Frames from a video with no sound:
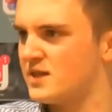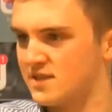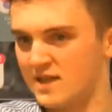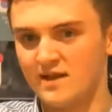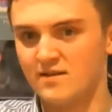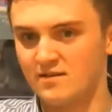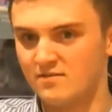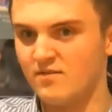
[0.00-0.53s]

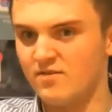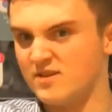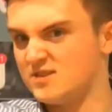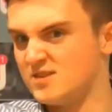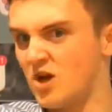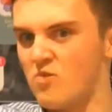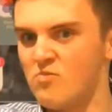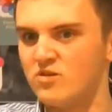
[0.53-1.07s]
Actually,
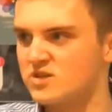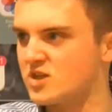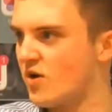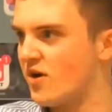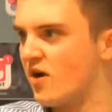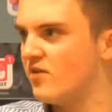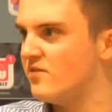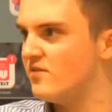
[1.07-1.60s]
there's so much
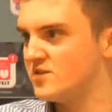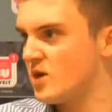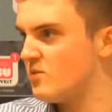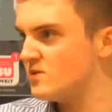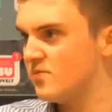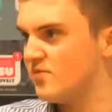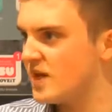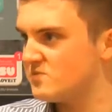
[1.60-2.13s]
going on, and there's so
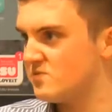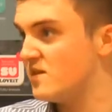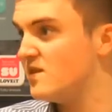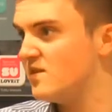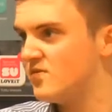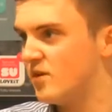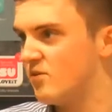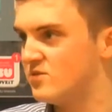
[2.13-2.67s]
much investment
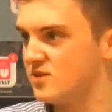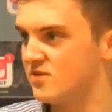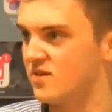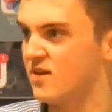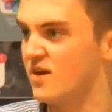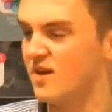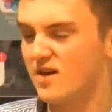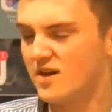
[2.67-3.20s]
in the future
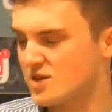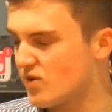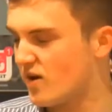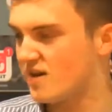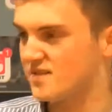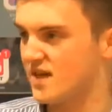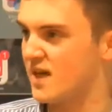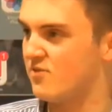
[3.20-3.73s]
that it's
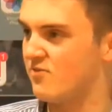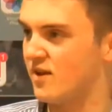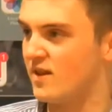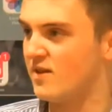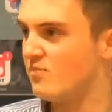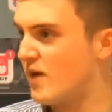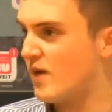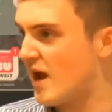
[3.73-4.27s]
quite exciting,
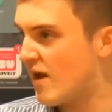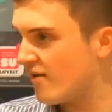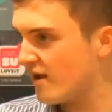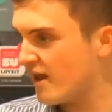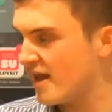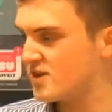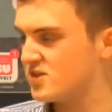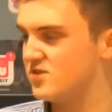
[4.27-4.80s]
really. Mayor
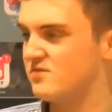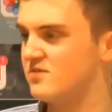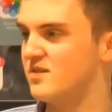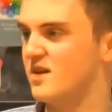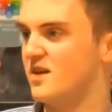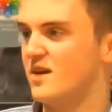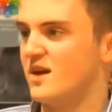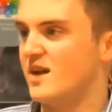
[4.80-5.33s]
election
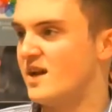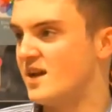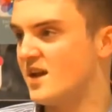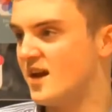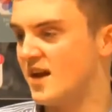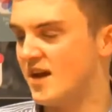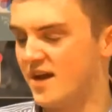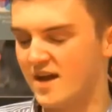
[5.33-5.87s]
in
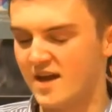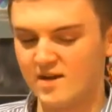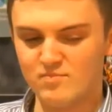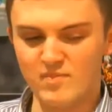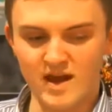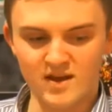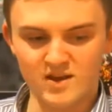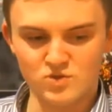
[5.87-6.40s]

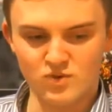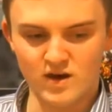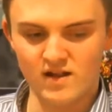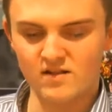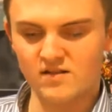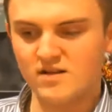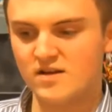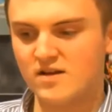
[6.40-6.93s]
May as
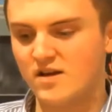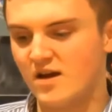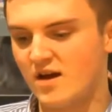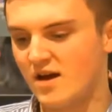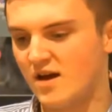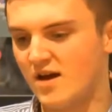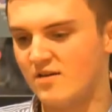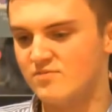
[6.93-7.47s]
well.
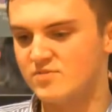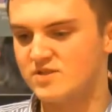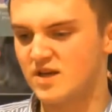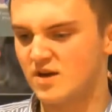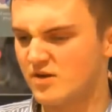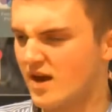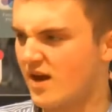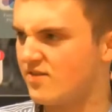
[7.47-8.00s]

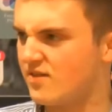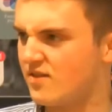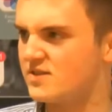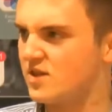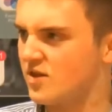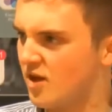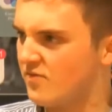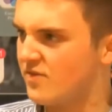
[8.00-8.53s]
So yeah, I think there's
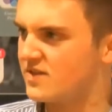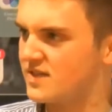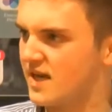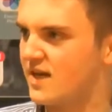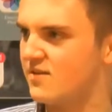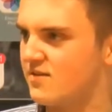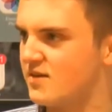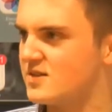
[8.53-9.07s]
a lot of
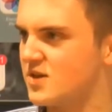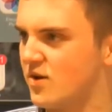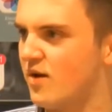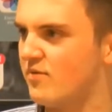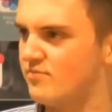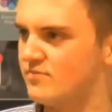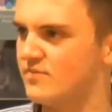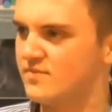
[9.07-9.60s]
exciting things going on.